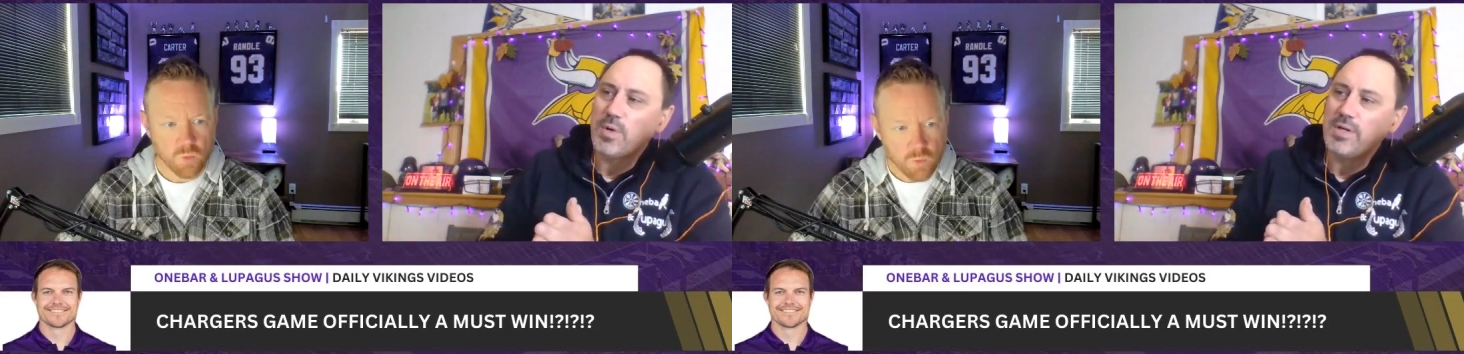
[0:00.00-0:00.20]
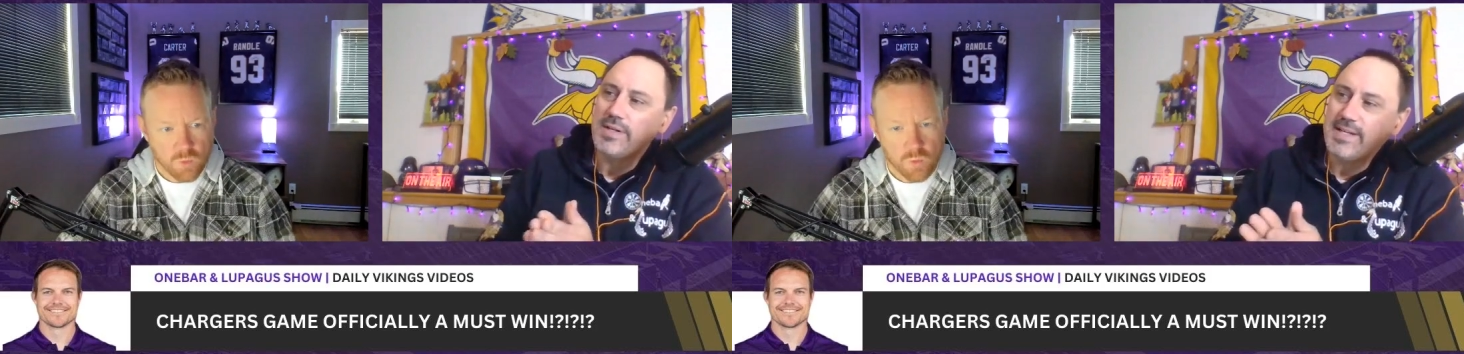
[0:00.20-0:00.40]

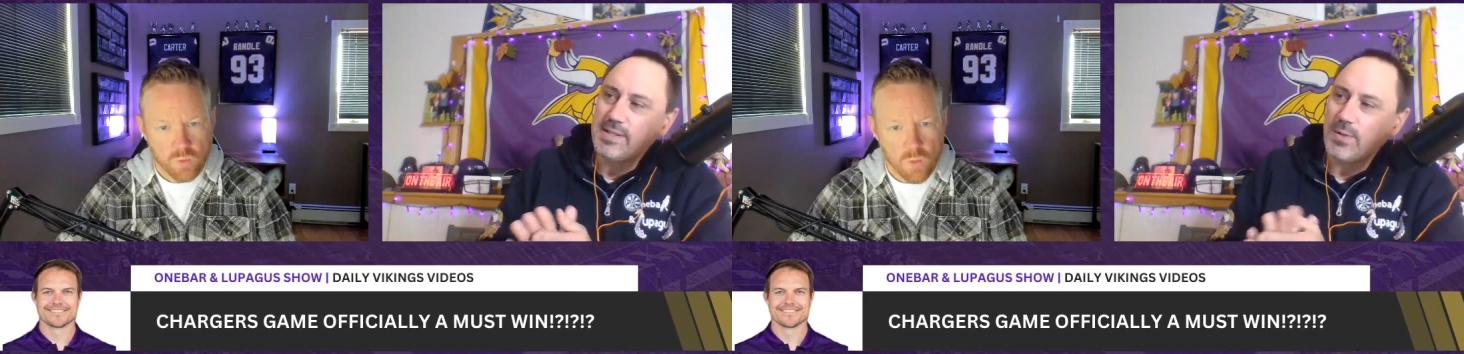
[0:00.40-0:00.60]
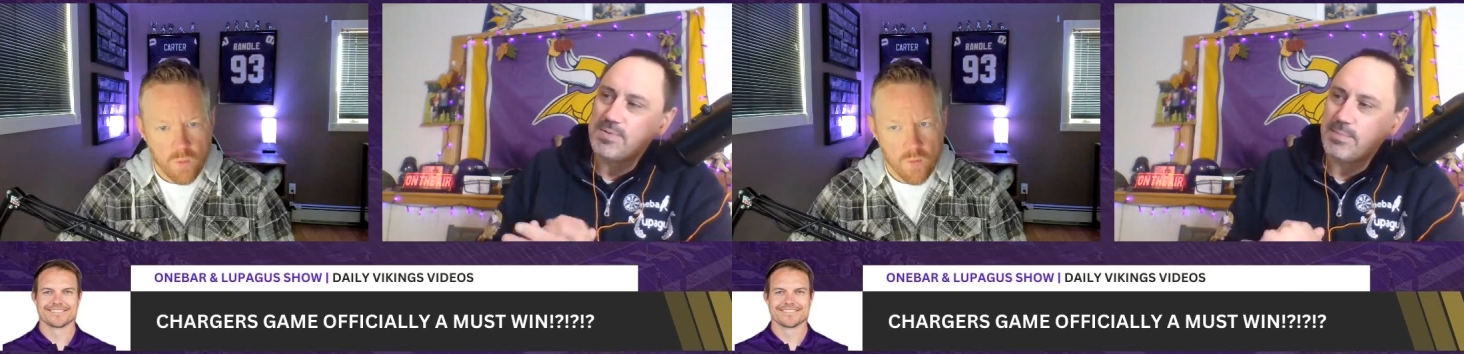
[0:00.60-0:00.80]
Speaker 1: night
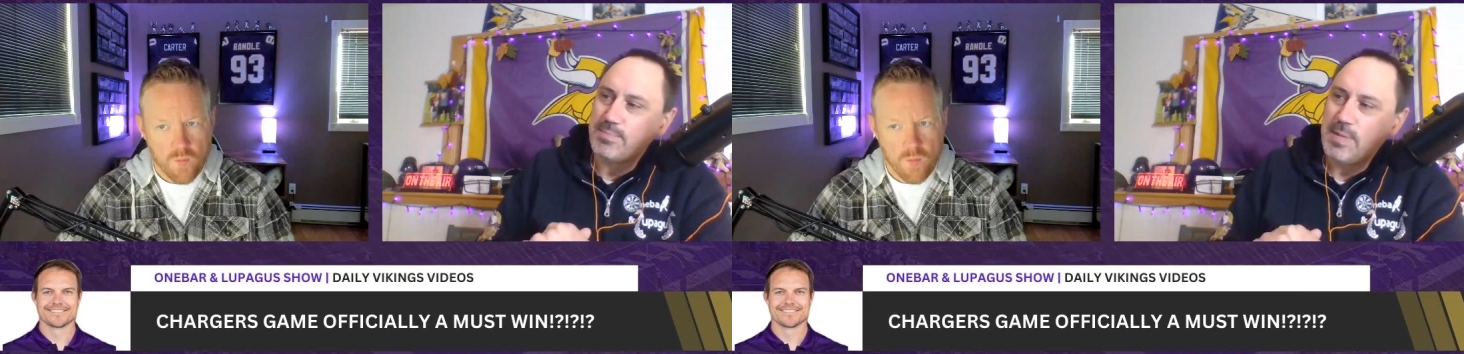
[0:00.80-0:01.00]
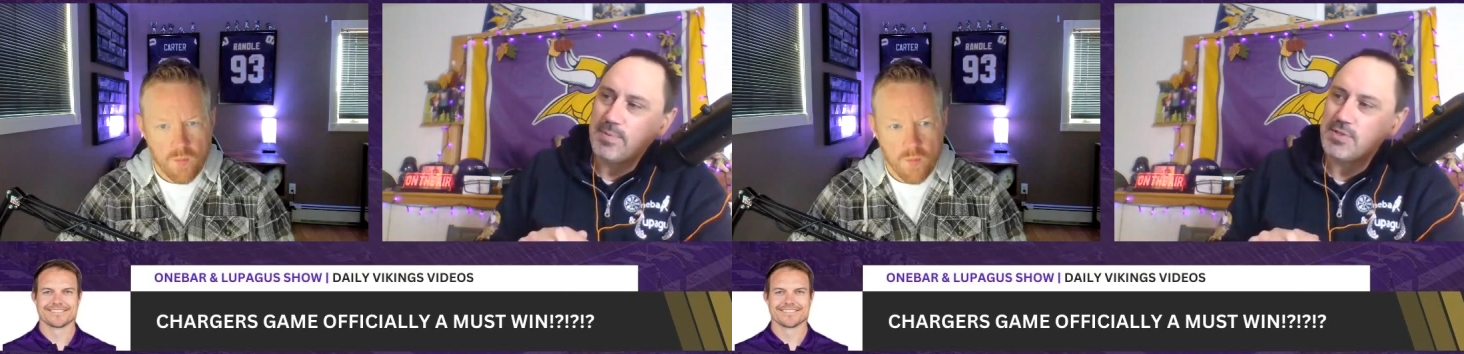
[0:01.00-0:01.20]
clothes than
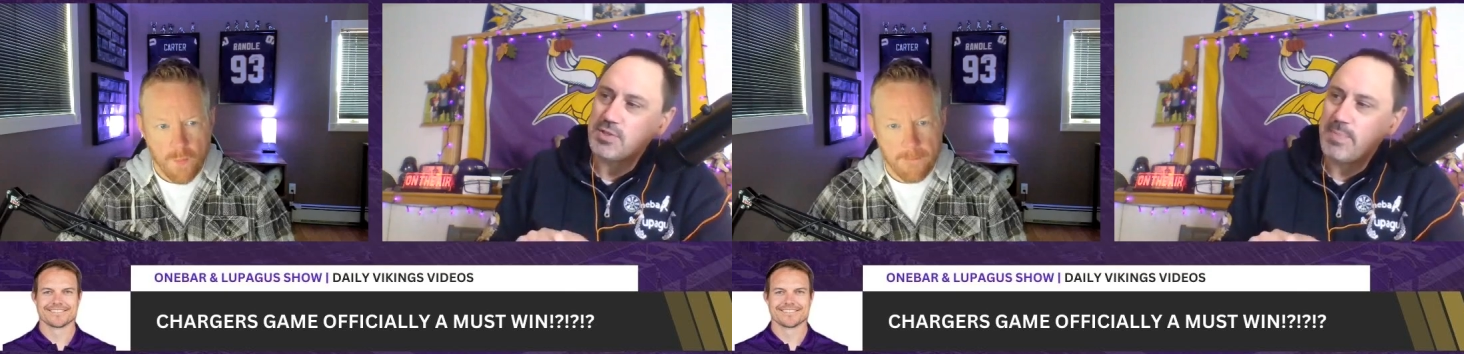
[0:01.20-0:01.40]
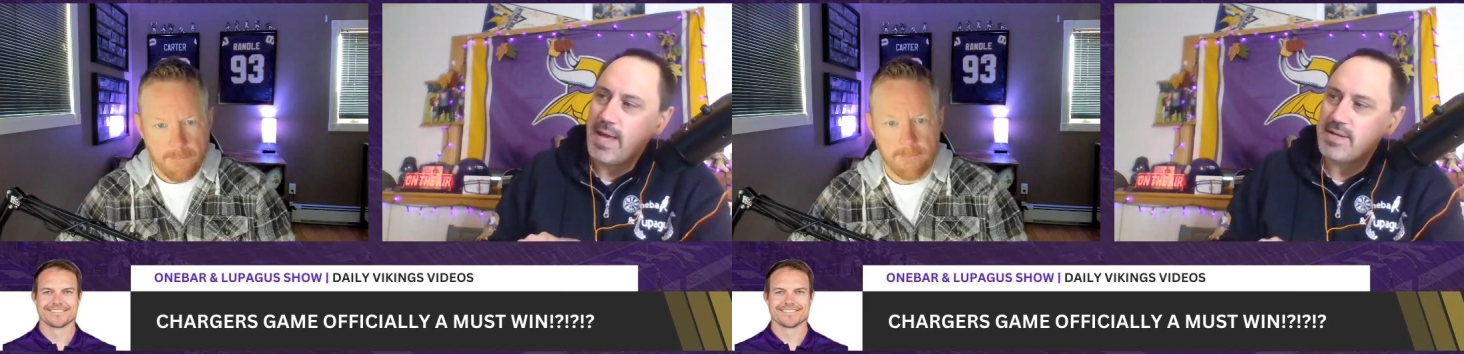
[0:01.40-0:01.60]
people in
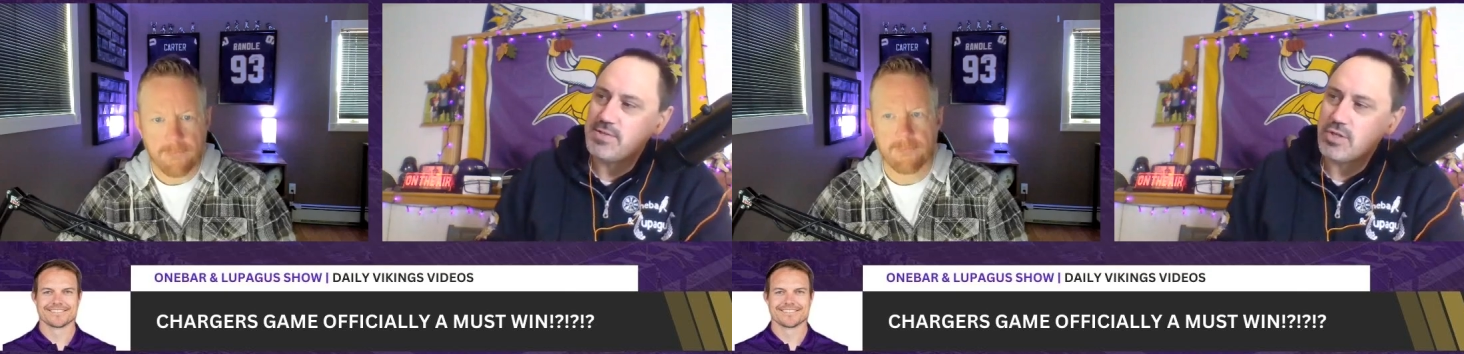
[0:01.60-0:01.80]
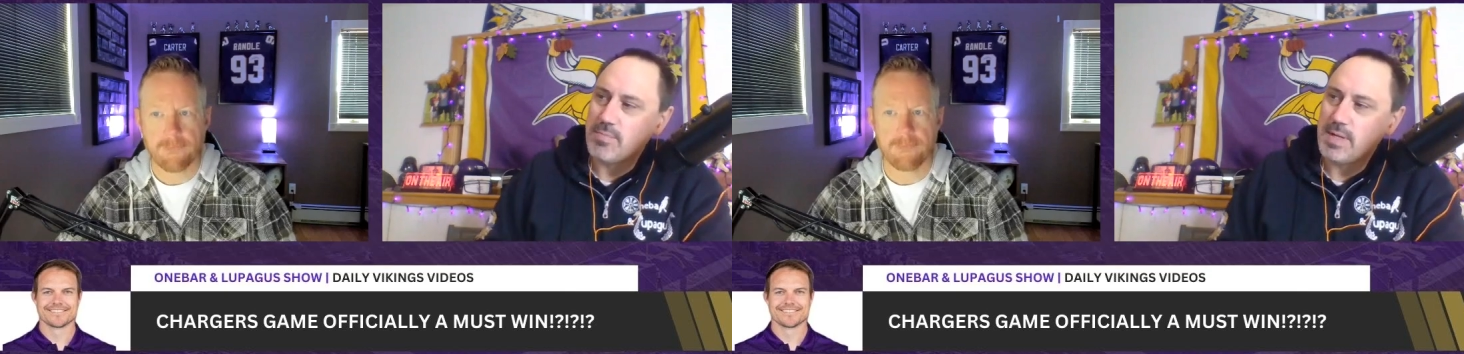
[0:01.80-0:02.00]
Japan and Germany,